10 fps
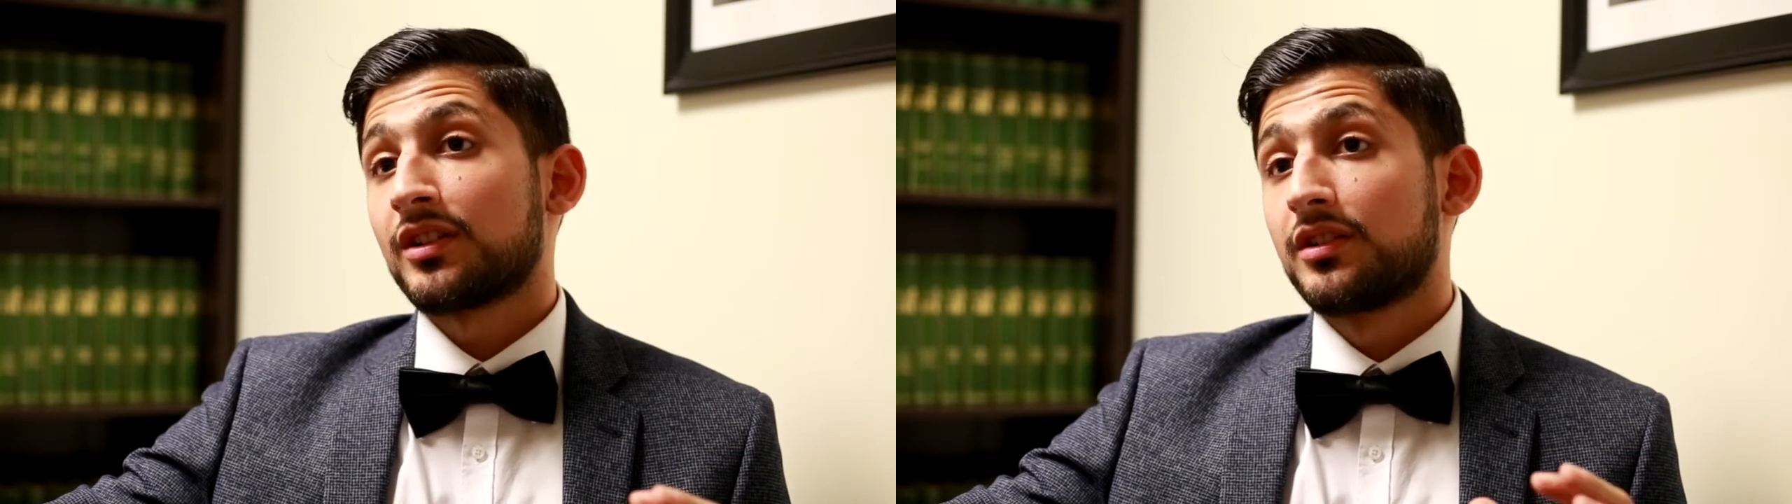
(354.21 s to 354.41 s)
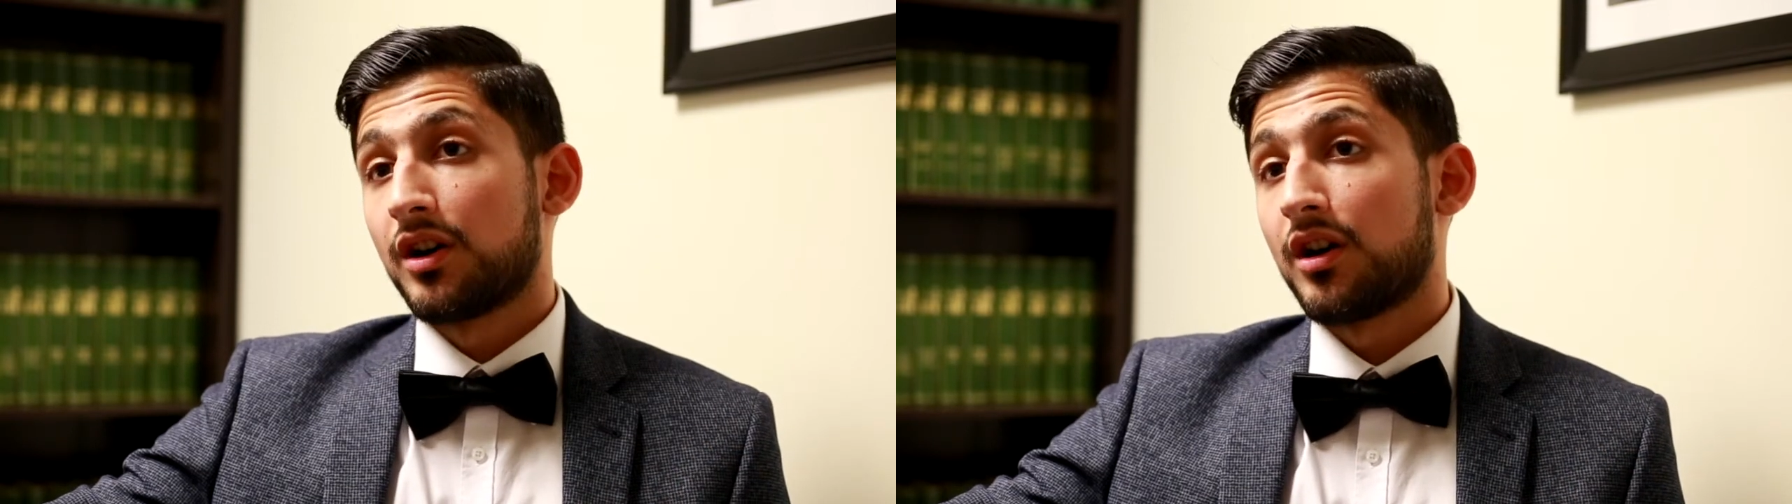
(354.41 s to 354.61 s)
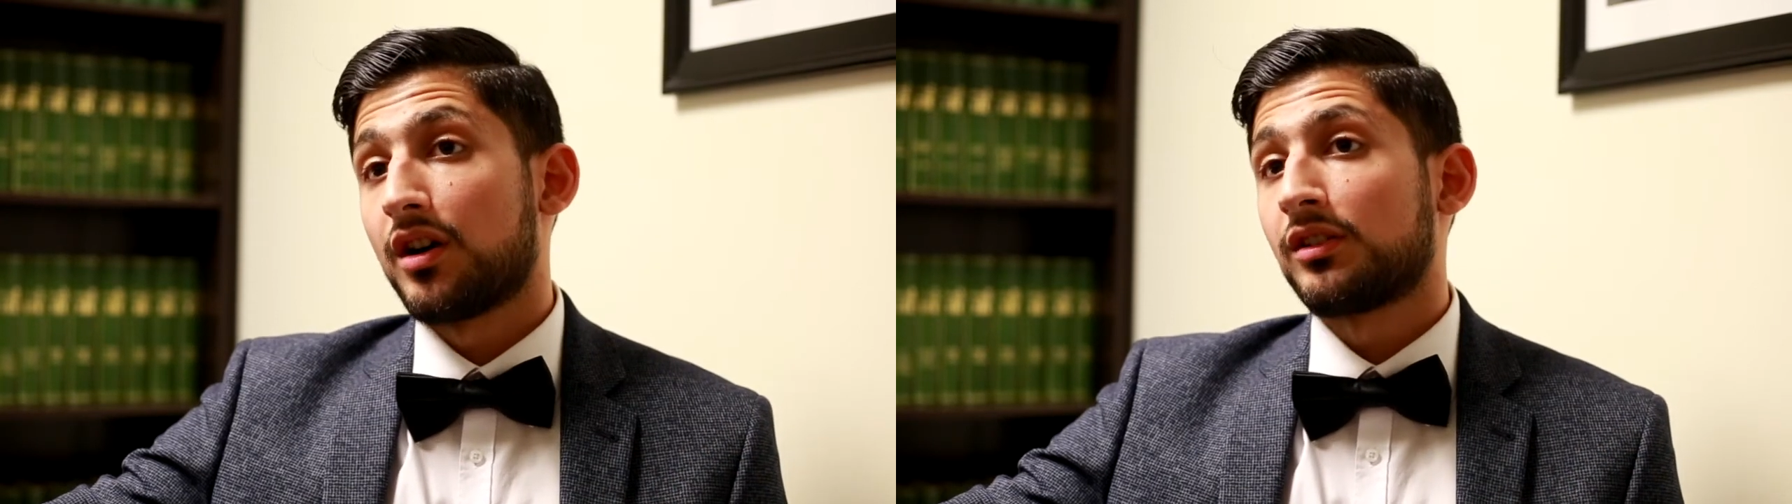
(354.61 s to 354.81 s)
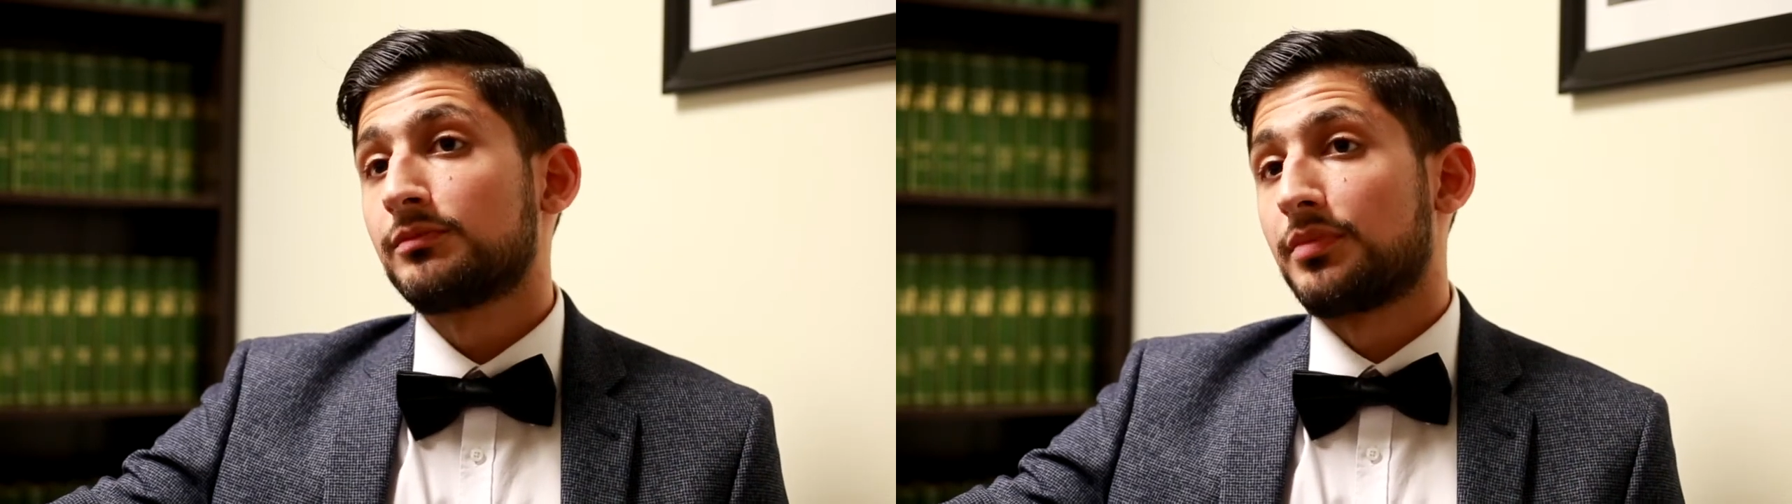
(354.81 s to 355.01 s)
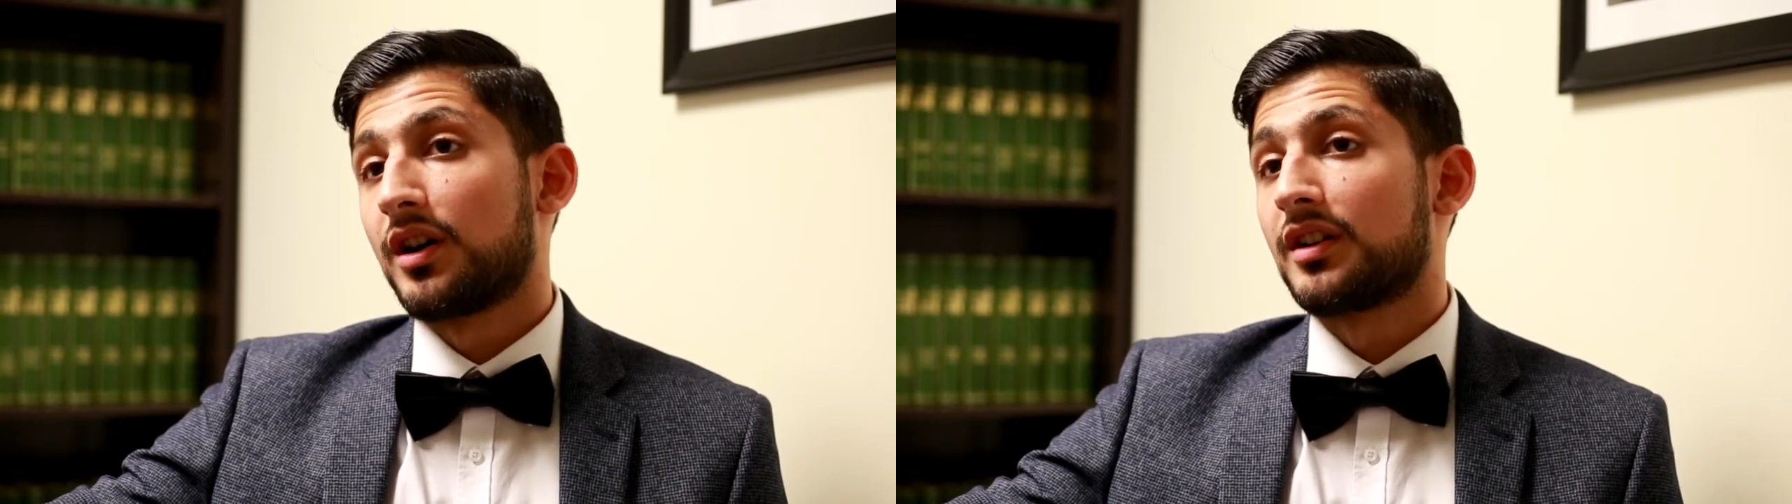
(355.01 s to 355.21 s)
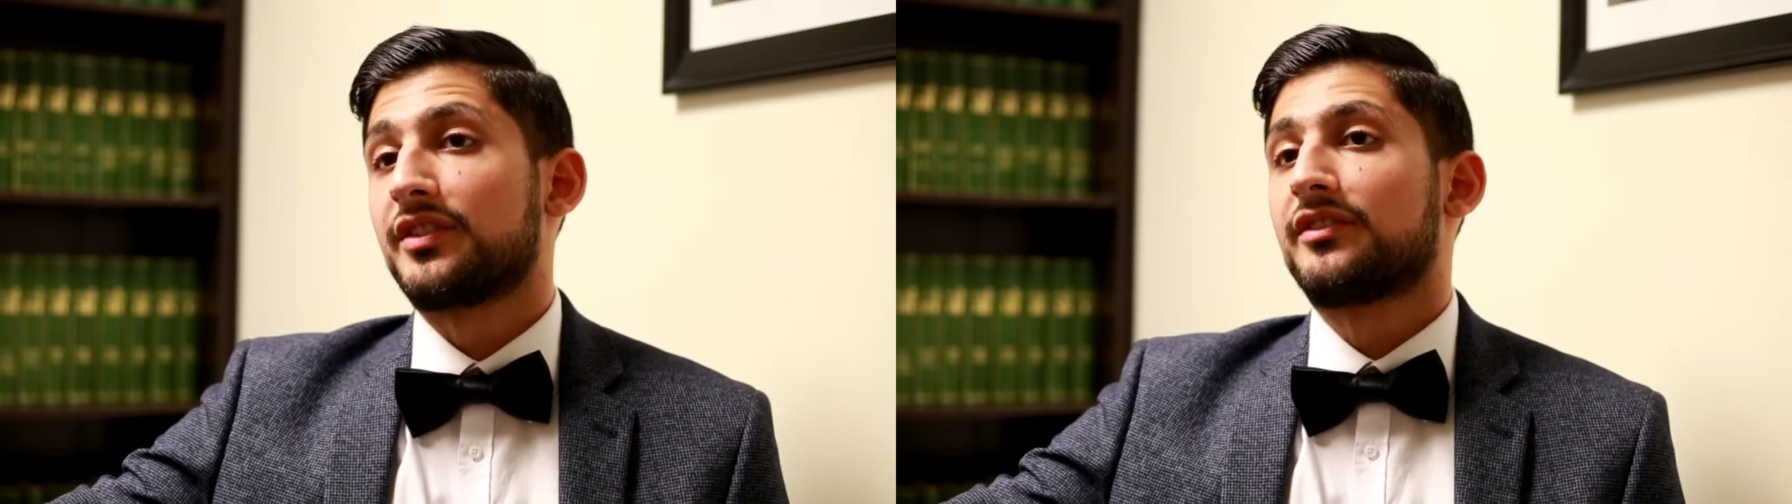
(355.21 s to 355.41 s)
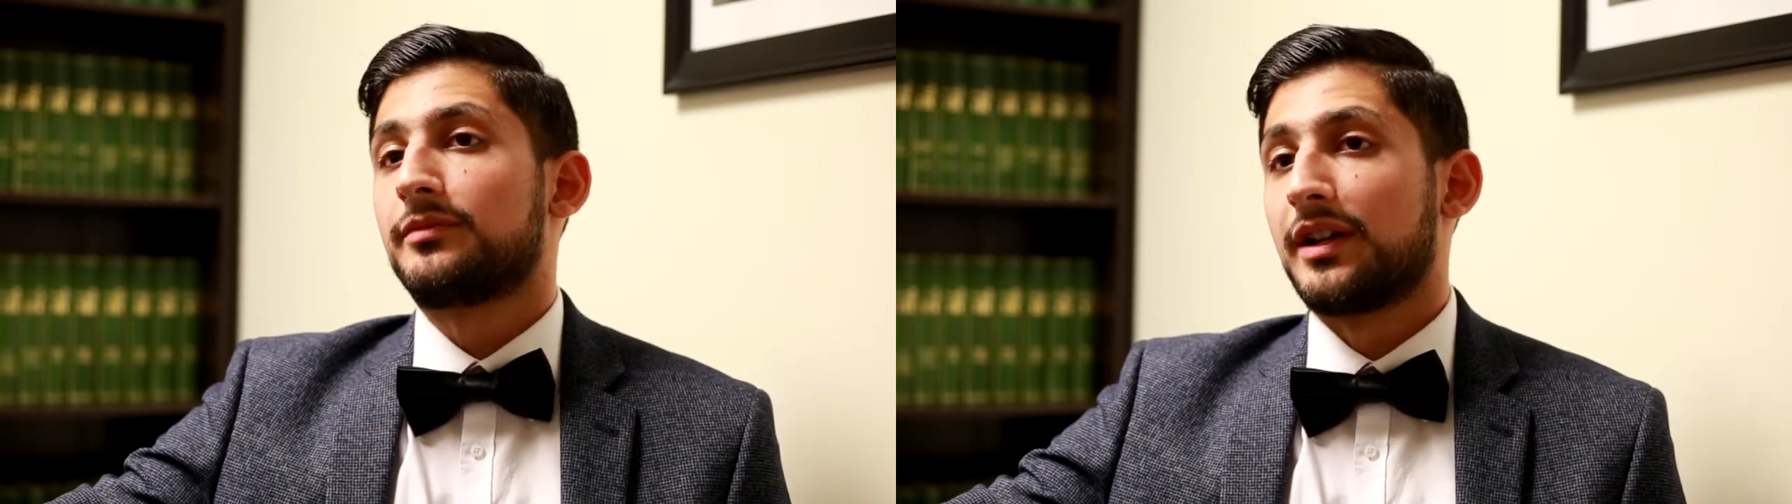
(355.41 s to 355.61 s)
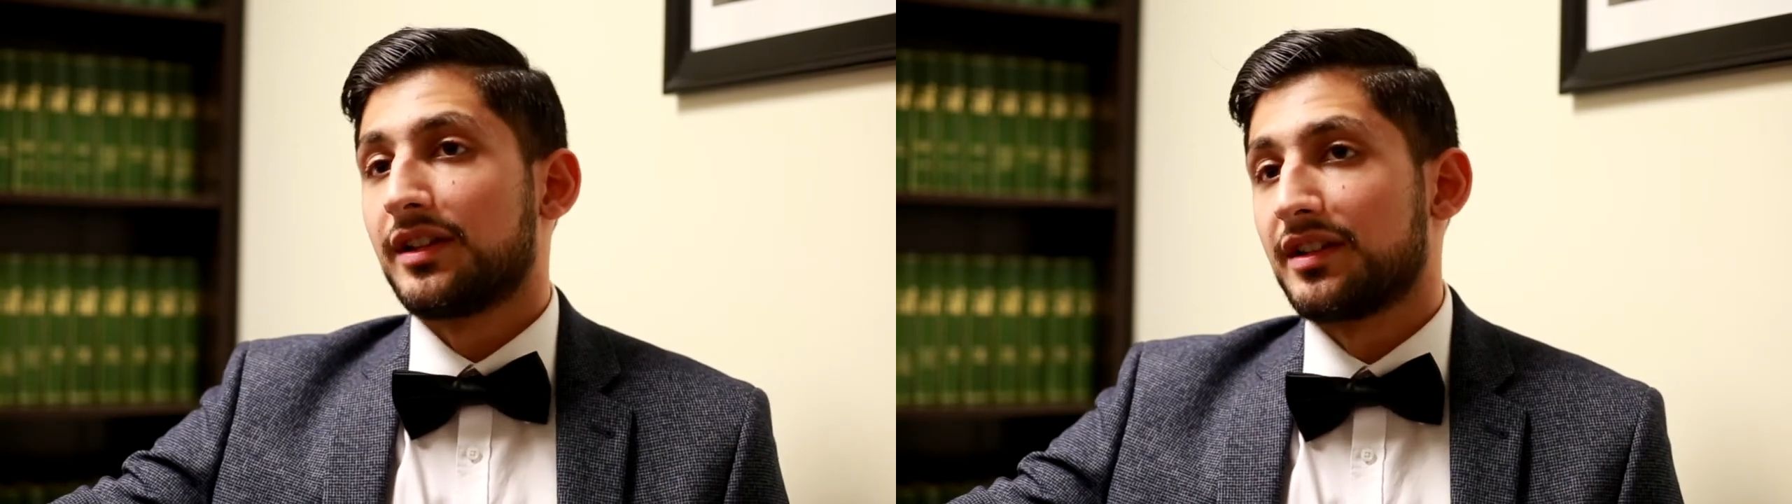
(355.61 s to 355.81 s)
calm parts of
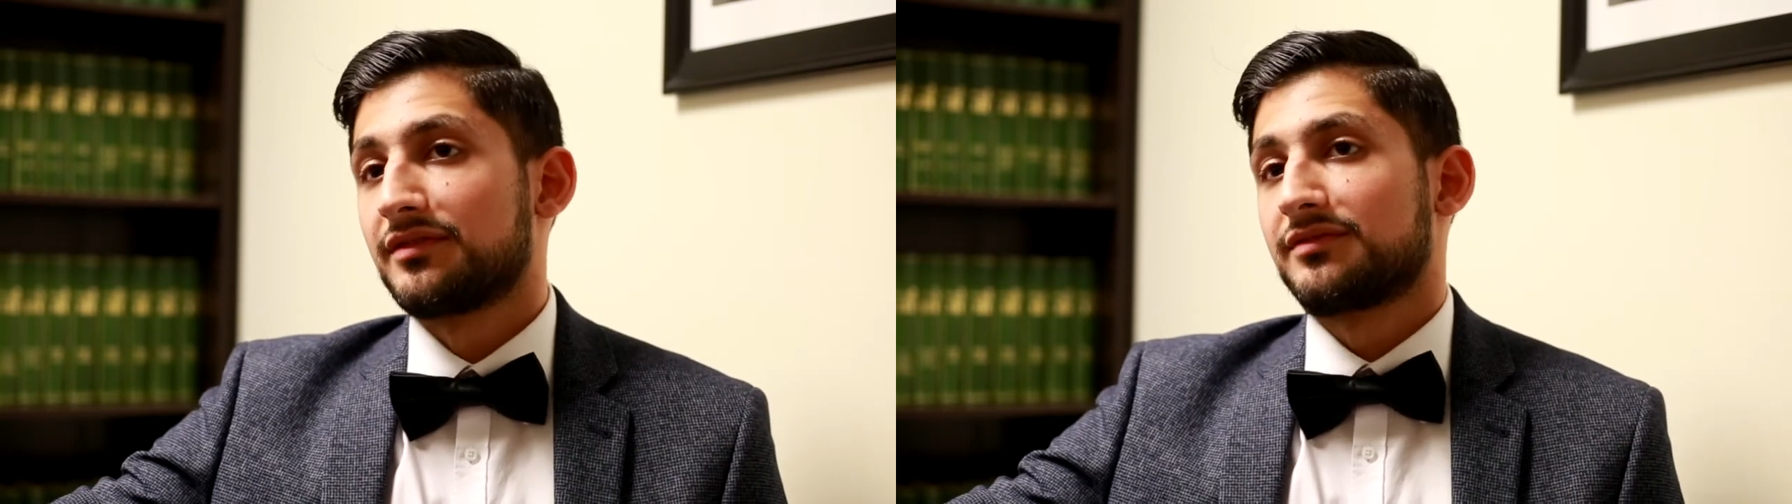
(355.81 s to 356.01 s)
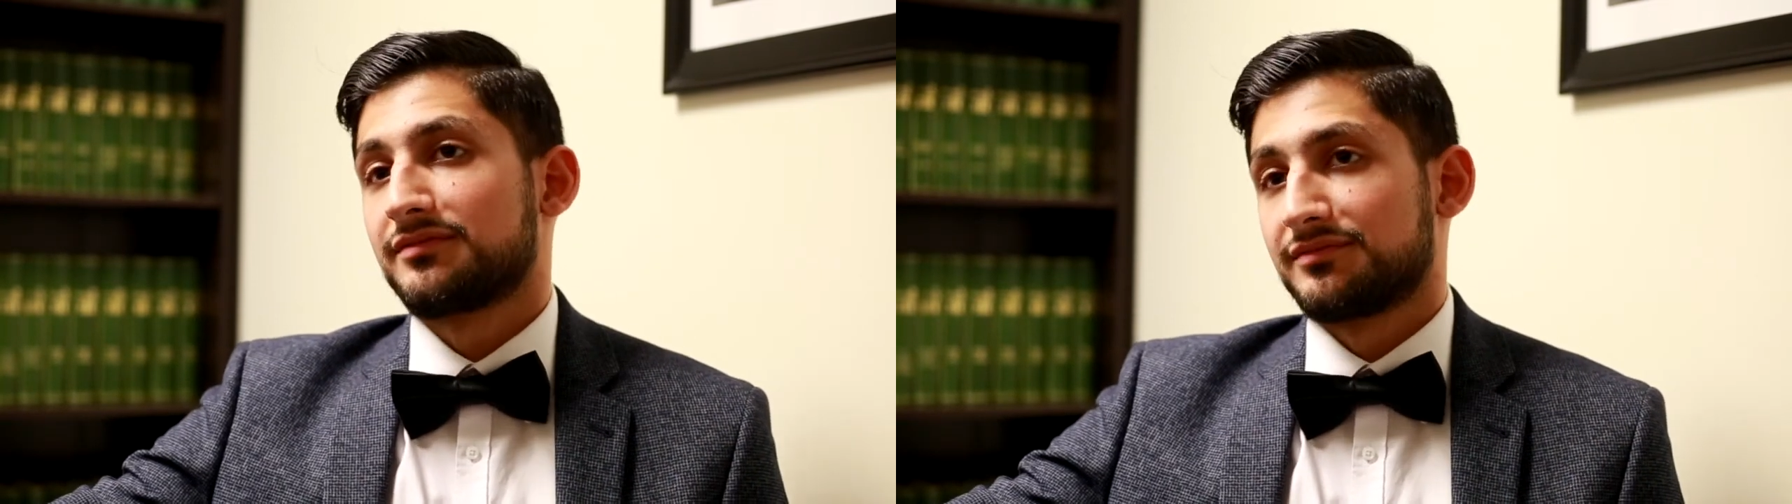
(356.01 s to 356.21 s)
my life.